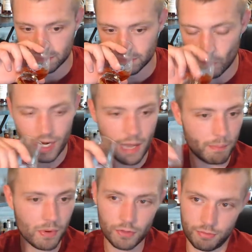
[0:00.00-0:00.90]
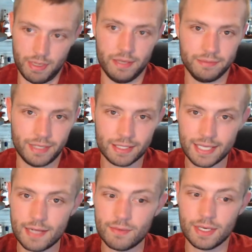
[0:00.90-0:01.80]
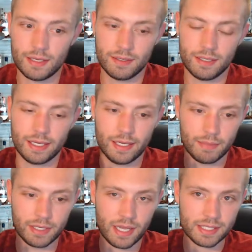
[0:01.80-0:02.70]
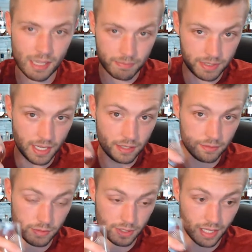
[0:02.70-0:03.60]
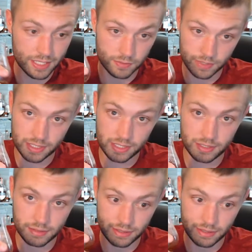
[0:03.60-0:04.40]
Why not both, man? I'll tell you what. A nice IPA with a glass of whiskey,